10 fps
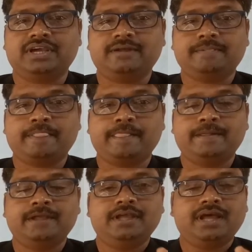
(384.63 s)
okay.
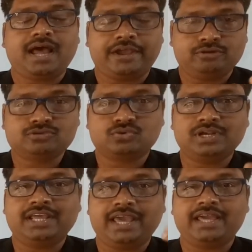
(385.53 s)
I use
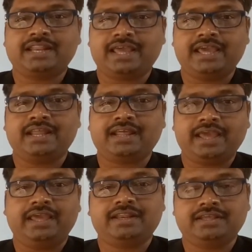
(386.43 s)
only
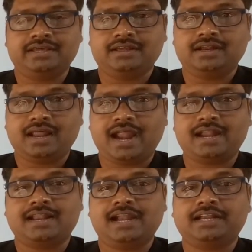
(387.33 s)
air here,
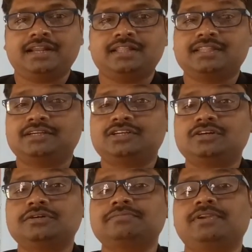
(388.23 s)
and later on the
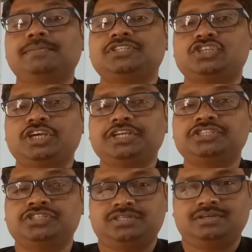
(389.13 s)
term will be
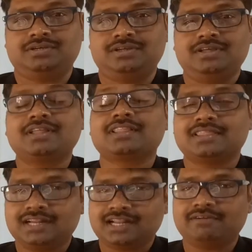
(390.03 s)
changed,
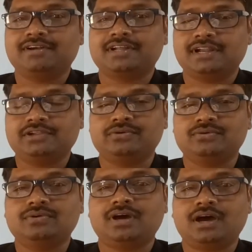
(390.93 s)
that I will tell
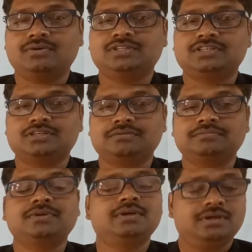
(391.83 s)
you how the
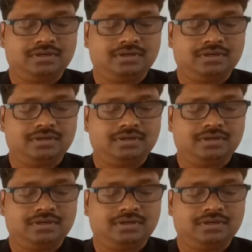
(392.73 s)
term